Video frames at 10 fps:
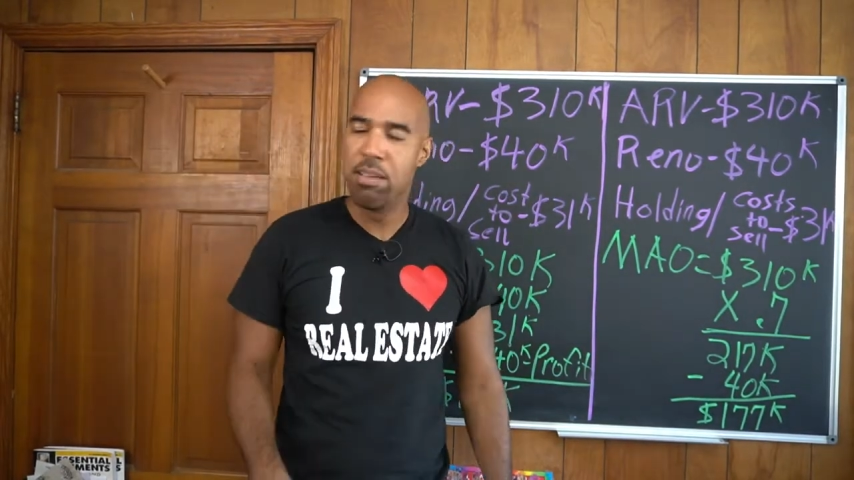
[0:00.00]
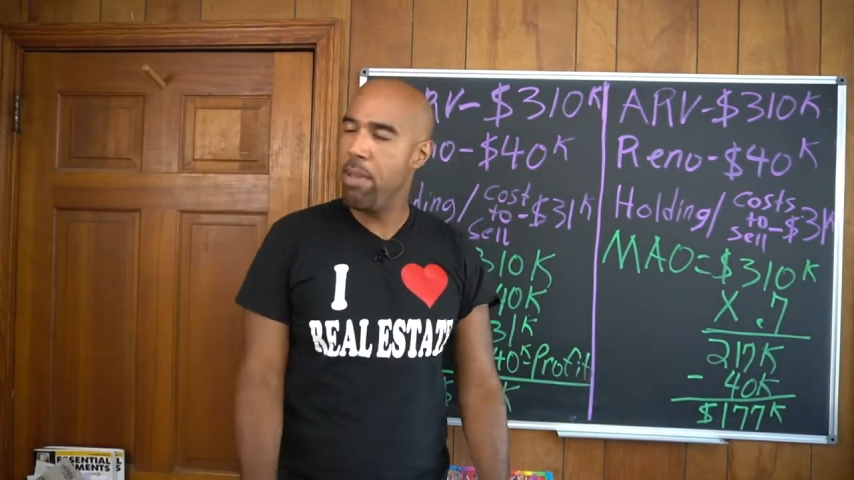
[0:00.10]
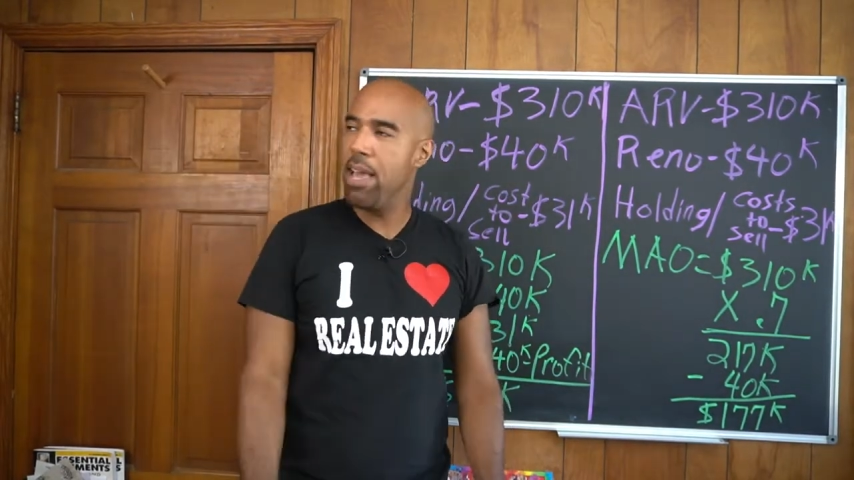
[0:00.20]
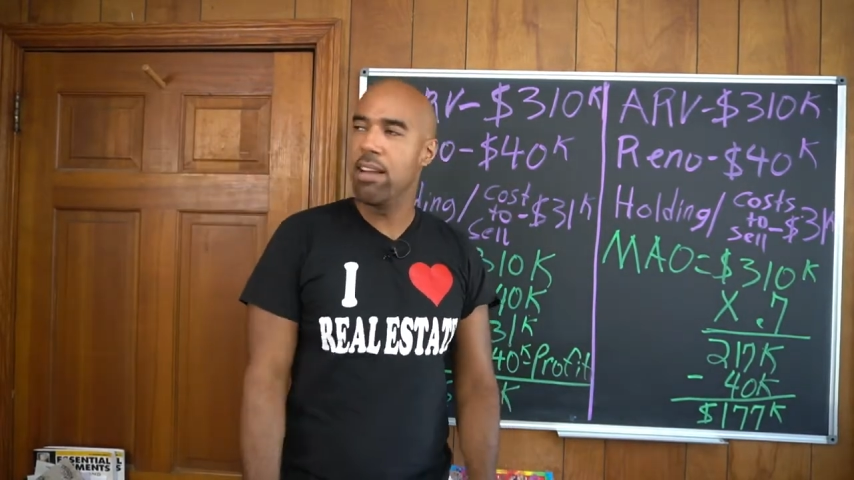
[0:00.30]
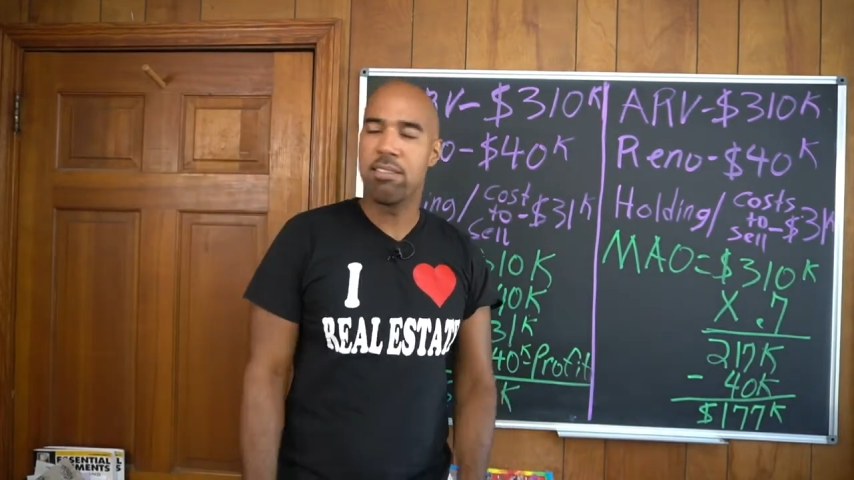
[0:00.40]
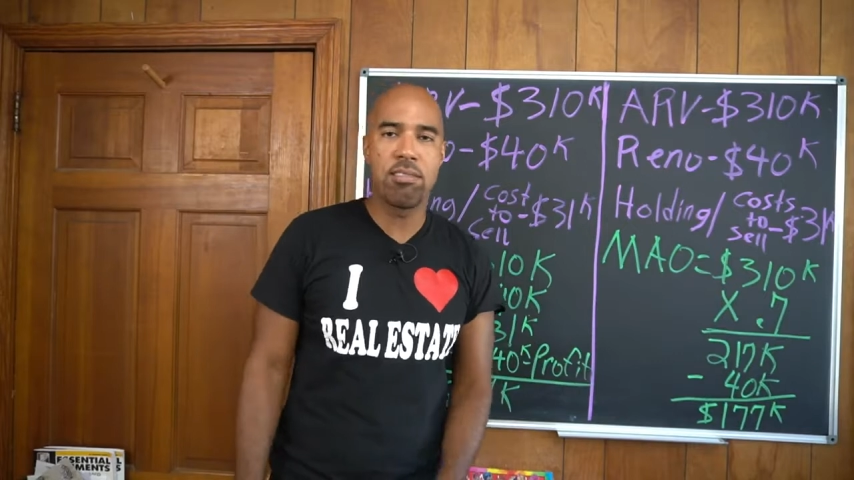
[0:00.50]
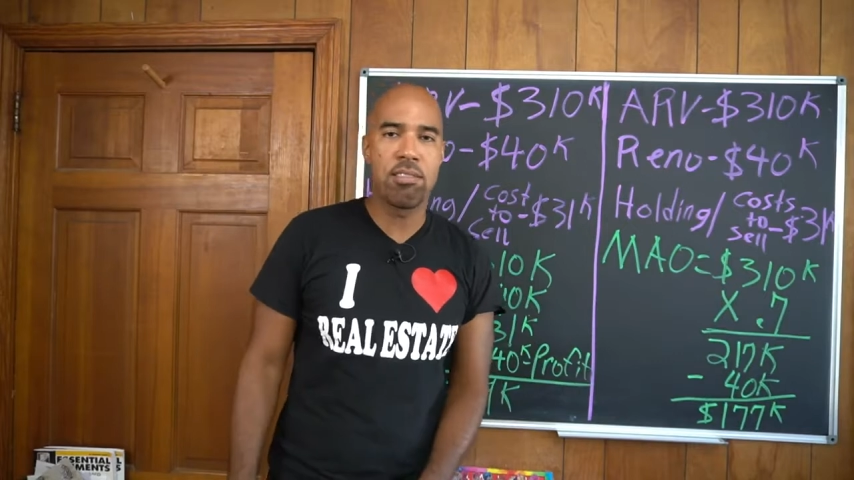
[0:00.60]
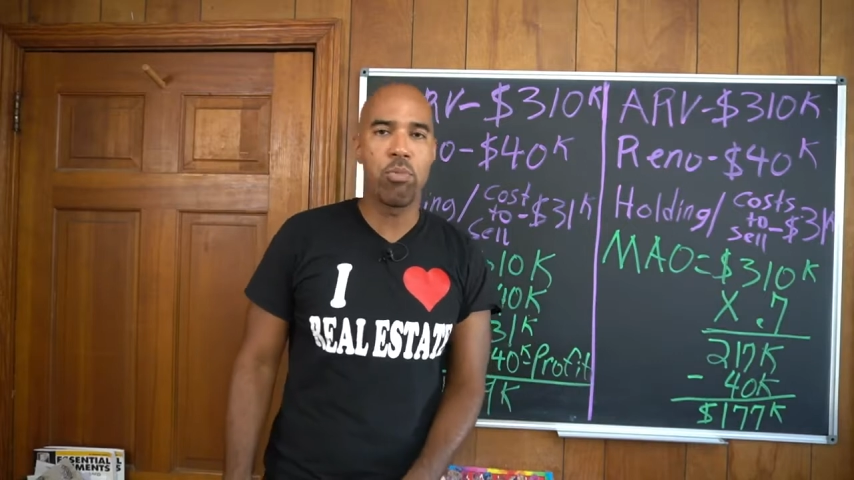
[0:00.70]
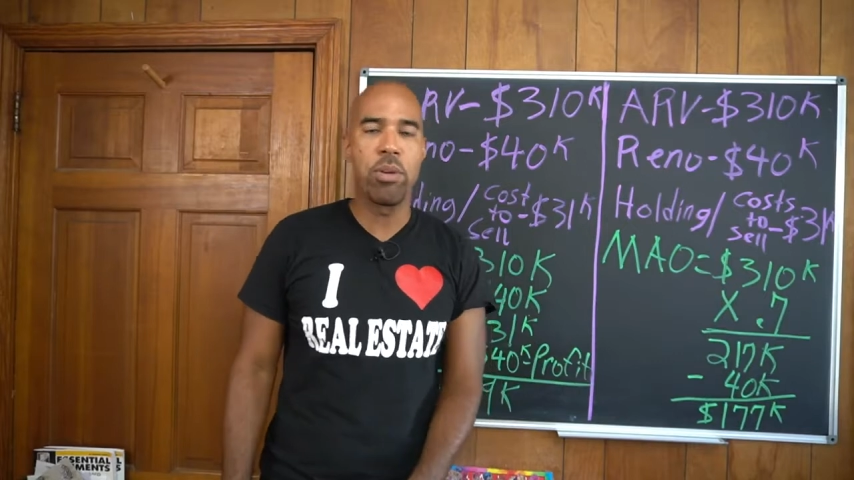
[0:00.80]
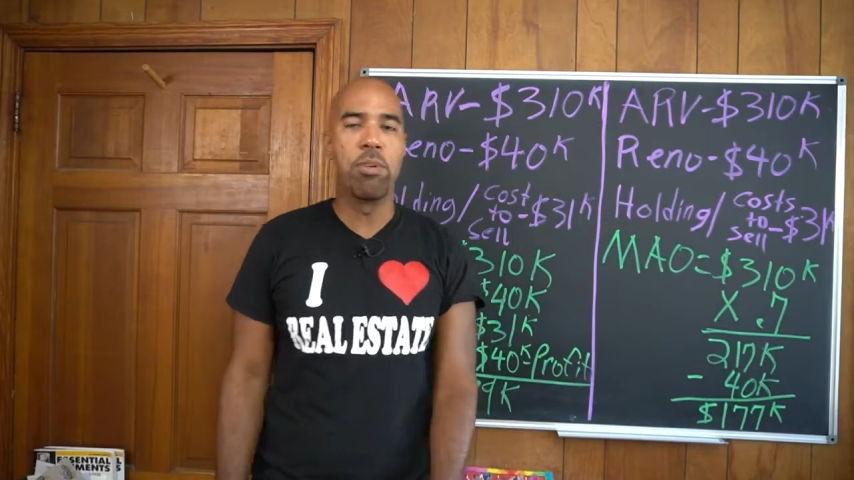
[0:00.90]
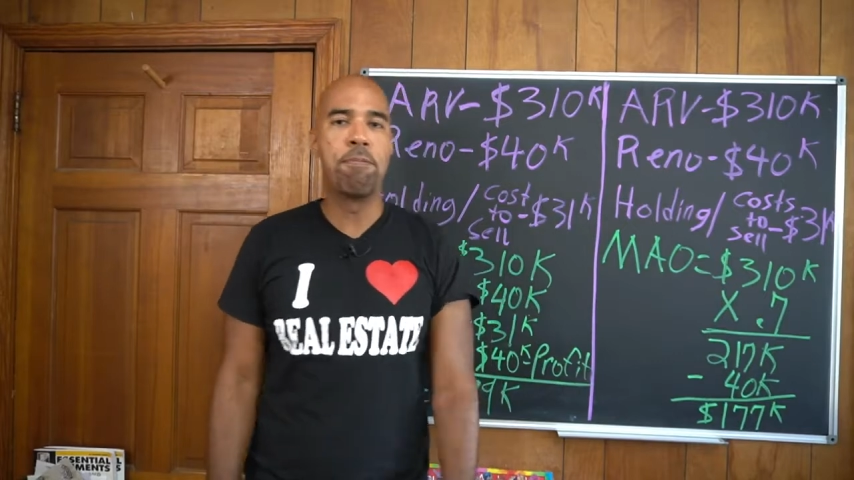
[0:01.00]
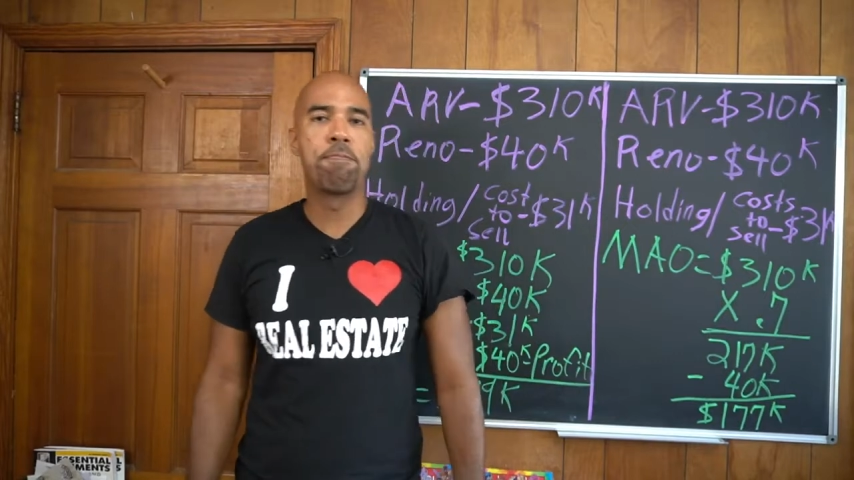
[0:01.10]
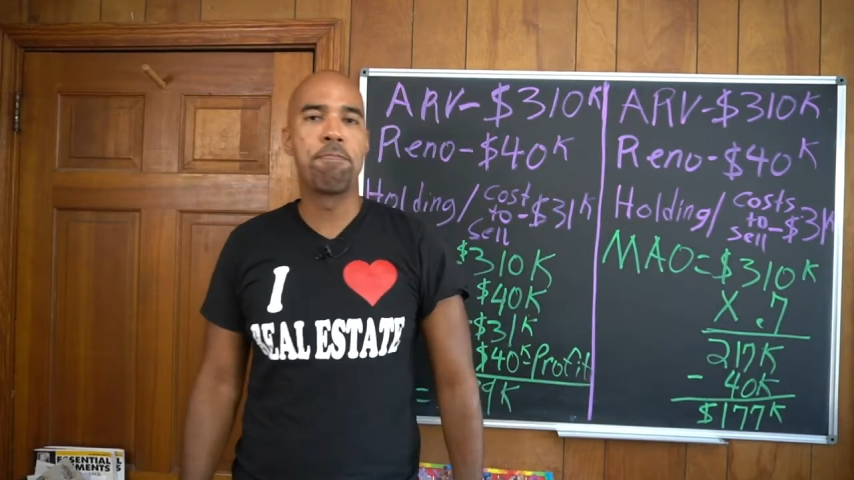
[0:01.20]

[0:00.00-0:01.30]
Man, this is a sweet one.